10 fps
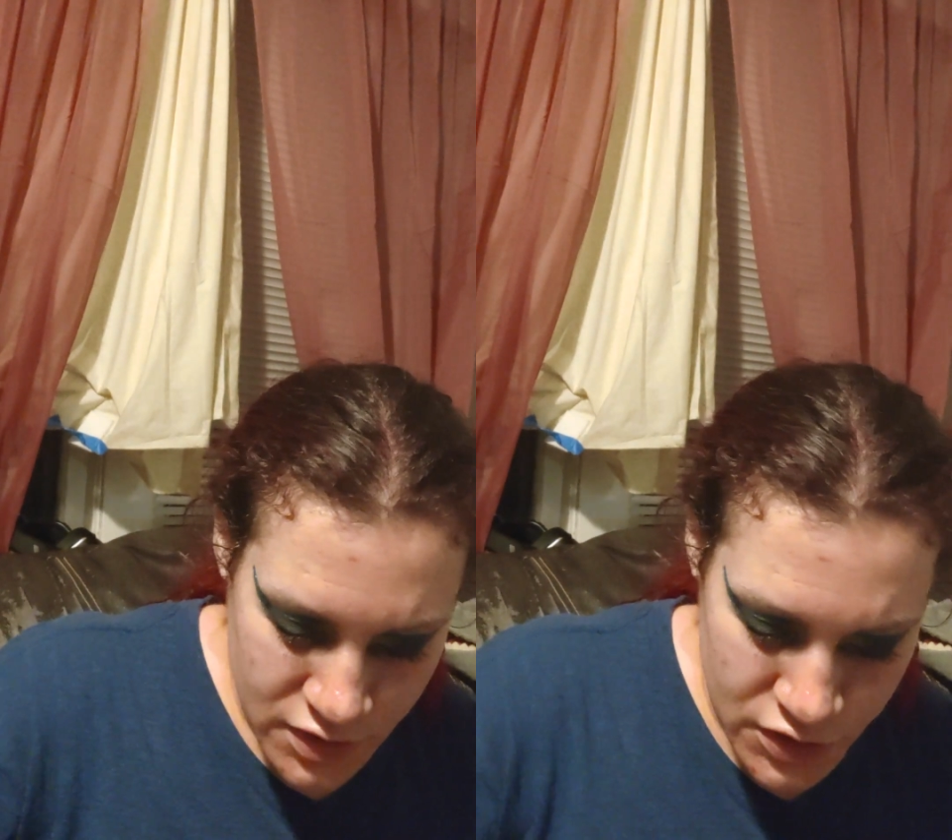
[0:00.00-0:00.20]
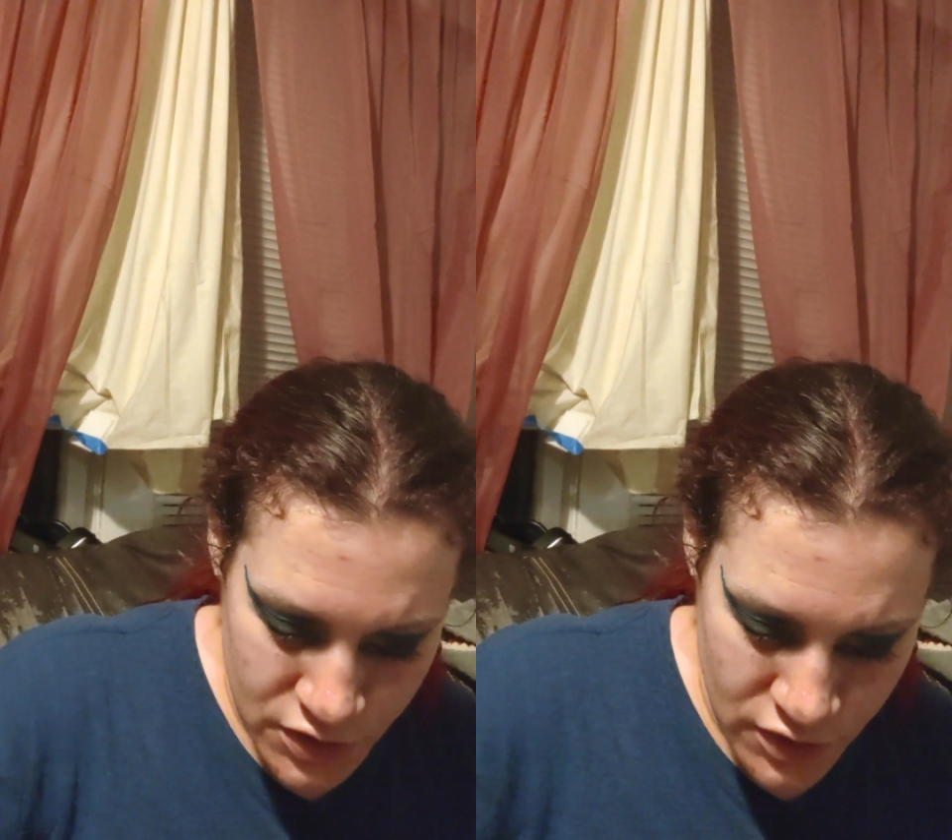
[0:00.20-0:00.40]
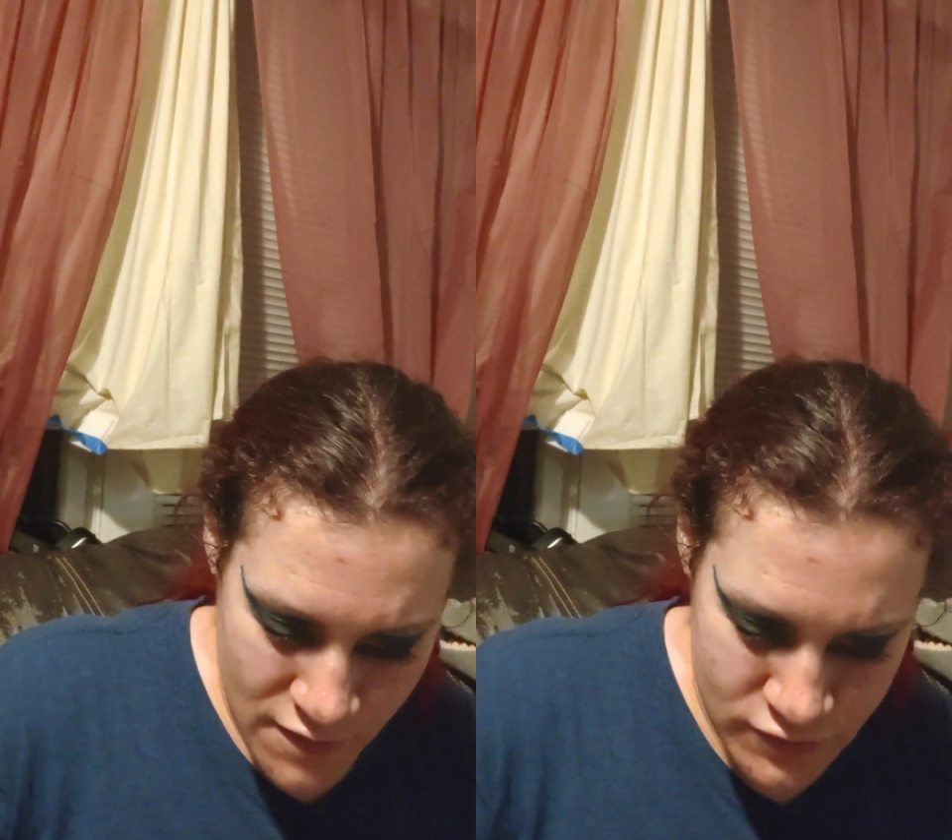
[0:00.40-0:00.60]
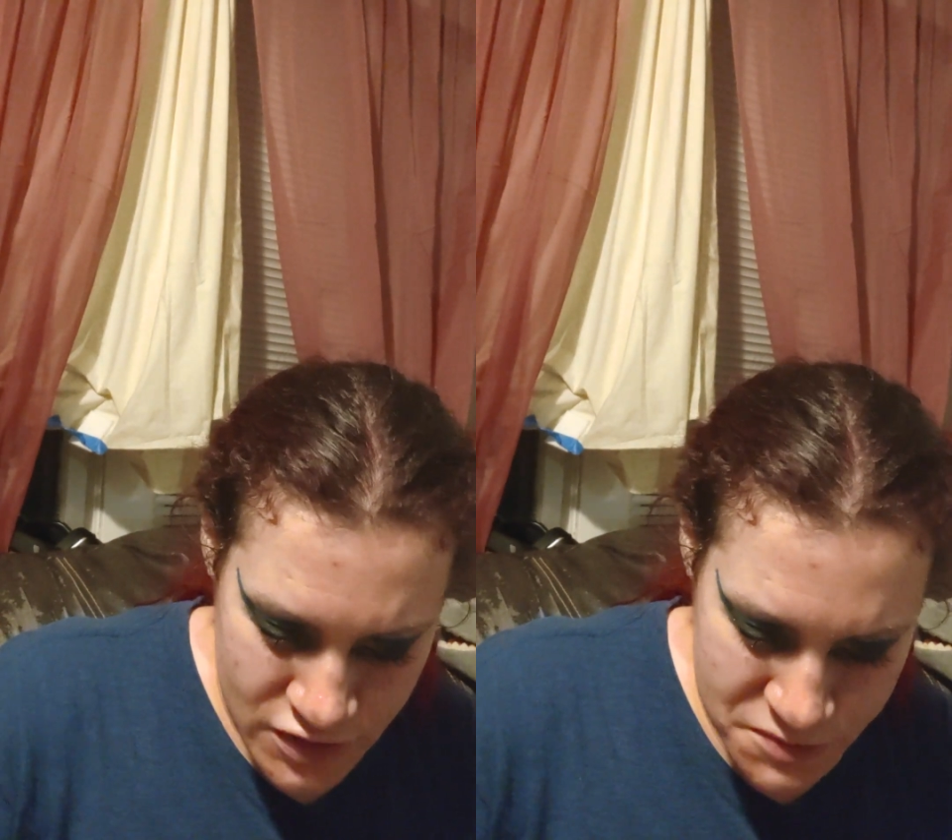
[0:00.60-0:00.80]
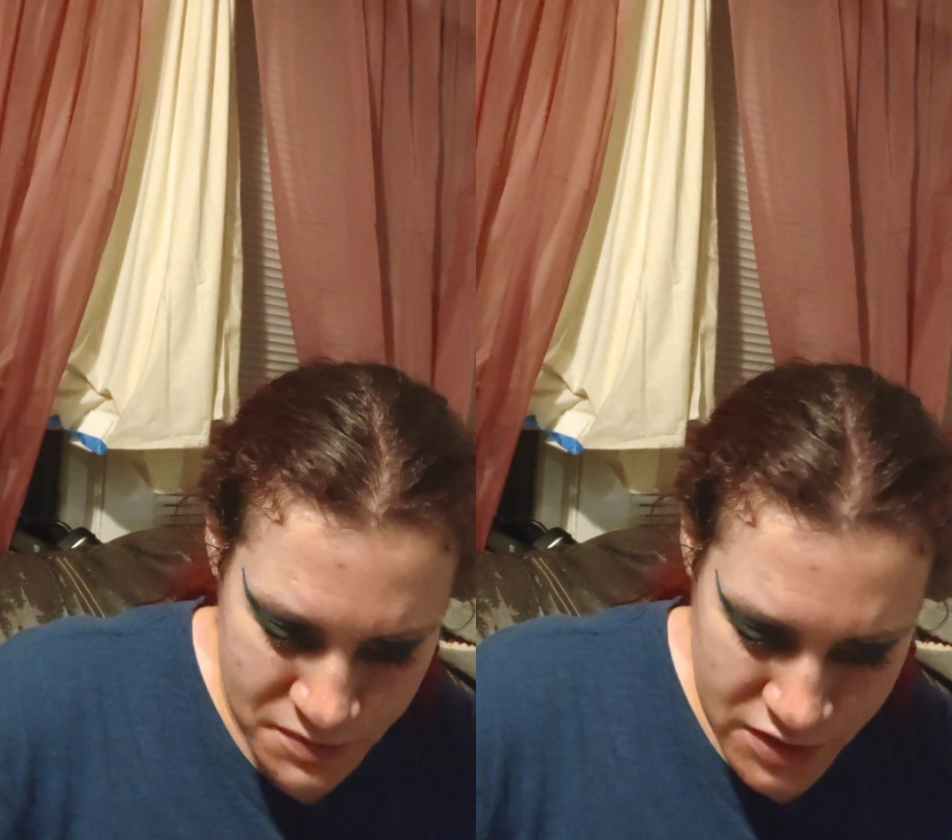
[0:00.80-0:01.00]
have
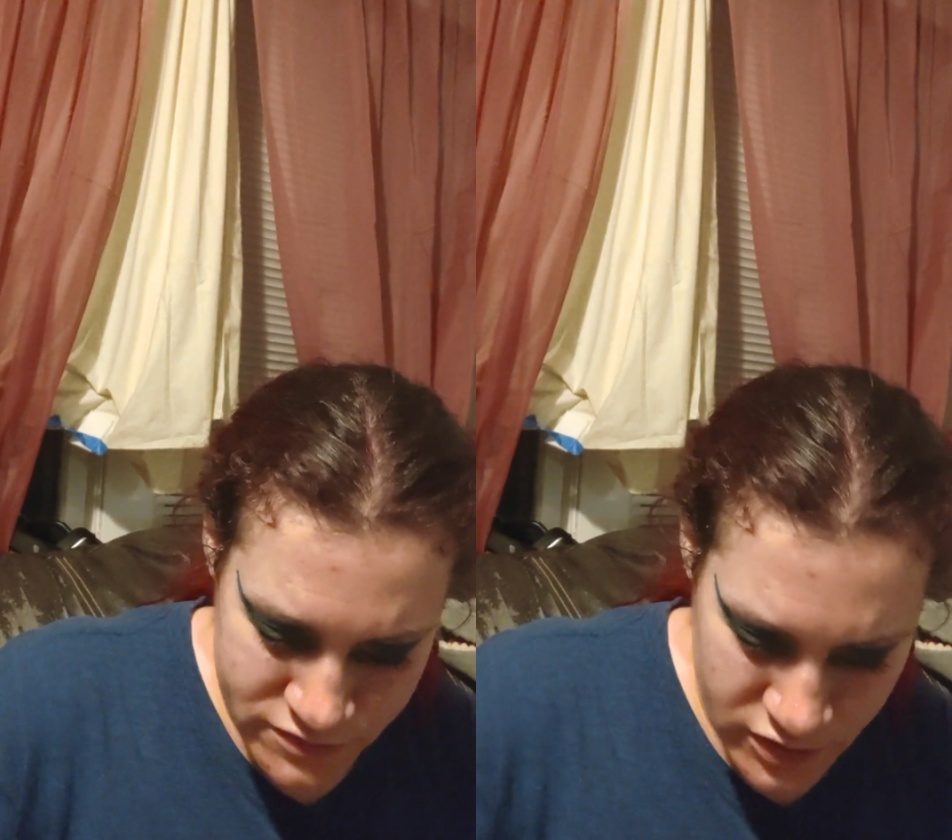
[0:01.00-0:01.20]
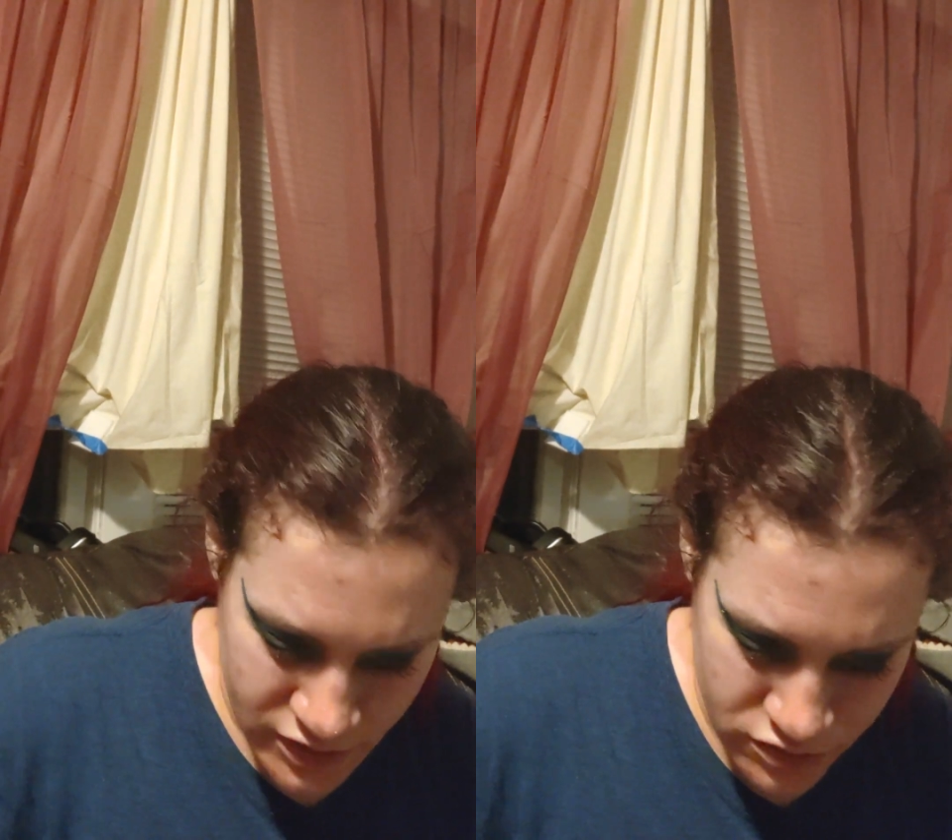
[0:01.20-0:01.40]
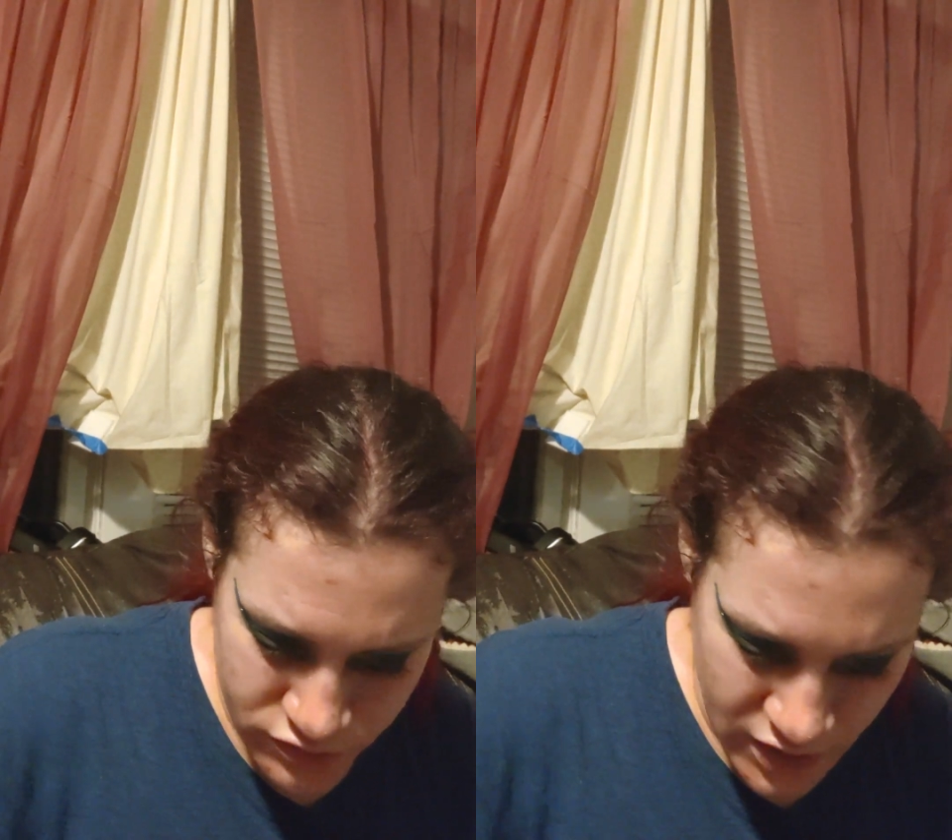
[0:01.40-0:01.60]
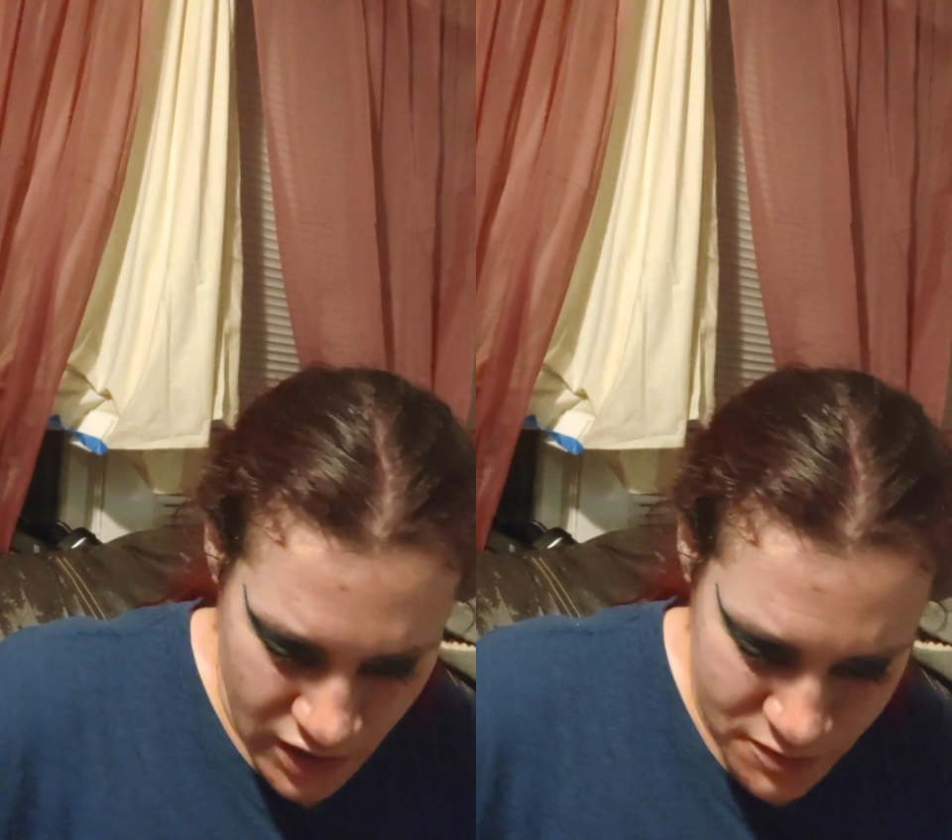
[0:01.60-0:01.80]
you guys be here for like 3